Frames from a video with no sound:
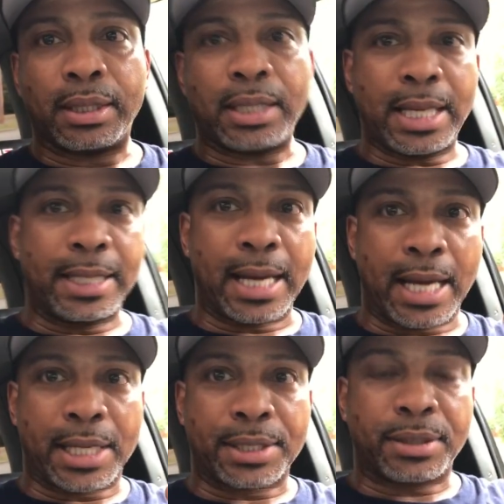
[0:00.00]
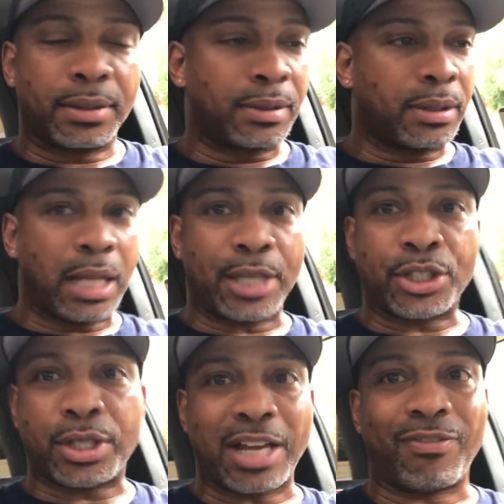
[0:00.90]
Hey guys, I
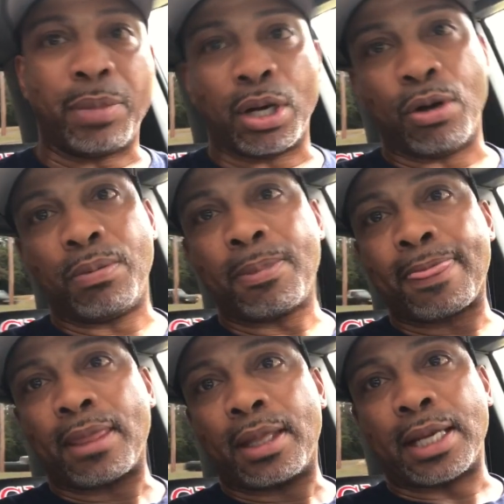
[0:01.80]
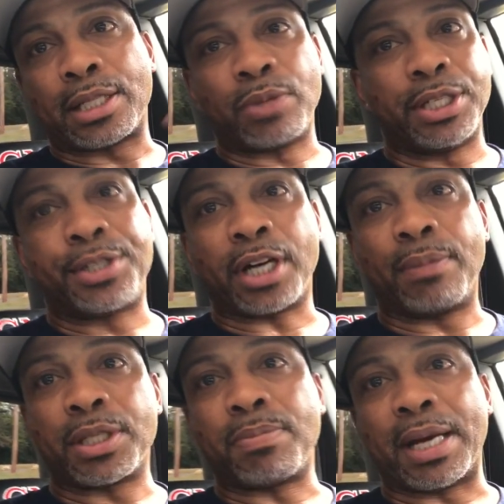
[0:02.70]
just left Bo. As we
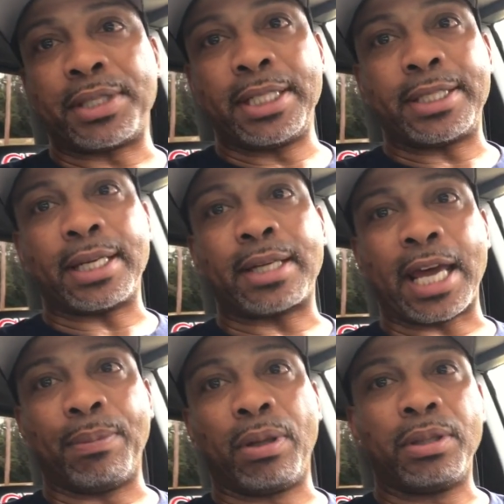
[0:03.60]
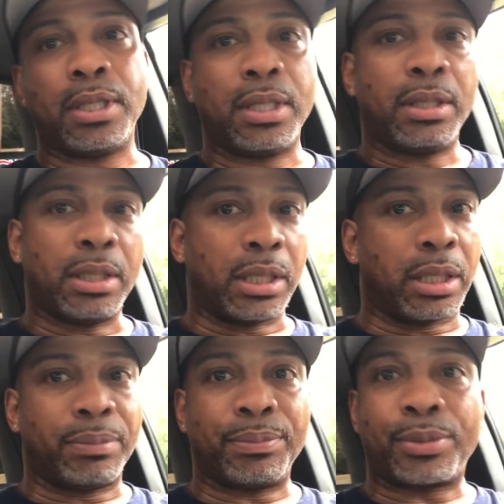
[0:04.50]
determined, my detent cable
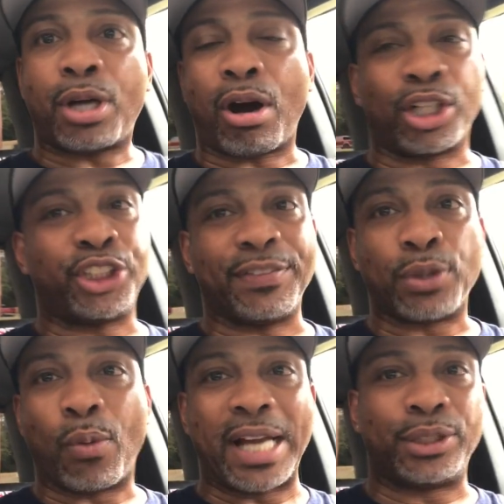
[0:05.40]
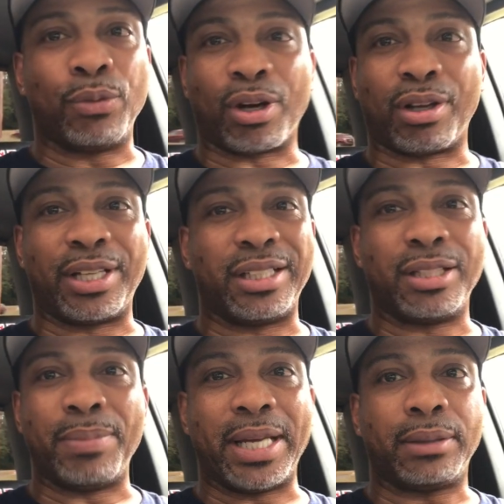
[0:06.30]
um, car shifting way too early a
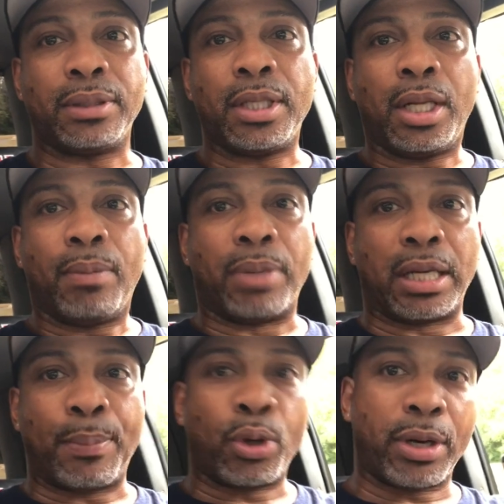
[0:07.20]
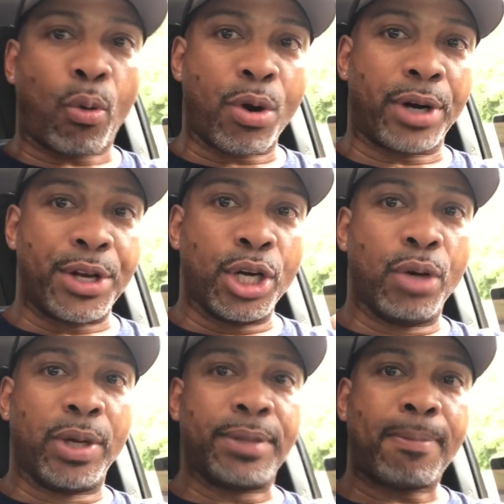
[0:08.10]
little bit, but I'm going to order a
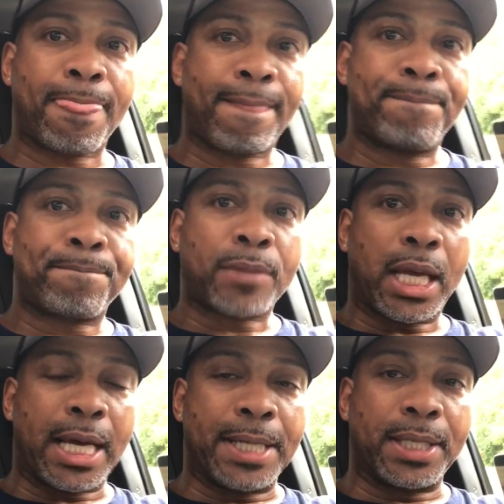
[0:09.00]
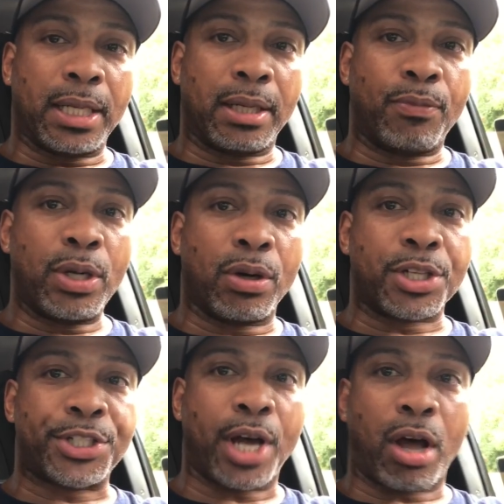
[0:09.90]
new one and uh, we're gonna
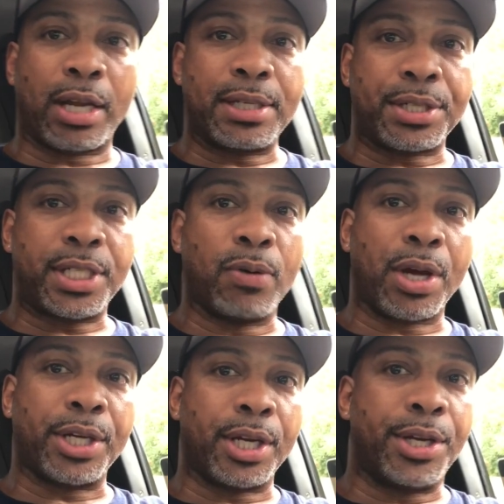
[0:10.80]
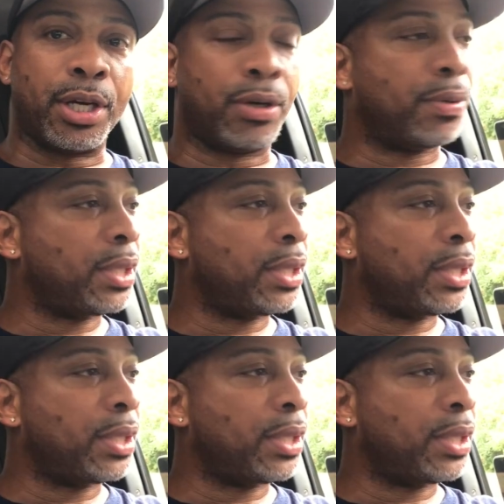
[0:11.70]
install it and see what it'll do.